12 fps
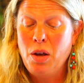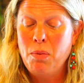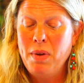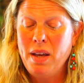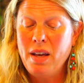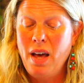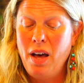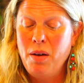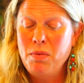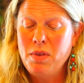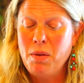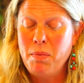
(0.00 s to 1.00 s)

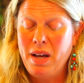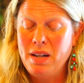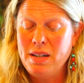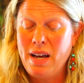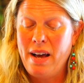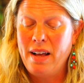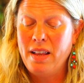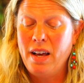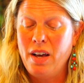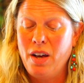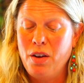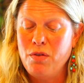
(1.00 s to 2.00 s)
become the
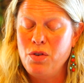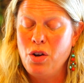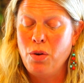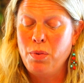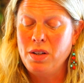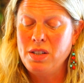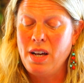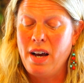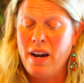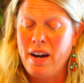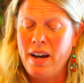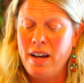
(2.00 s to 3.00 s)
mandala of noble
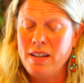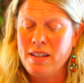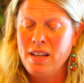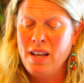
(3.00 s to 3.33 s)
Tara.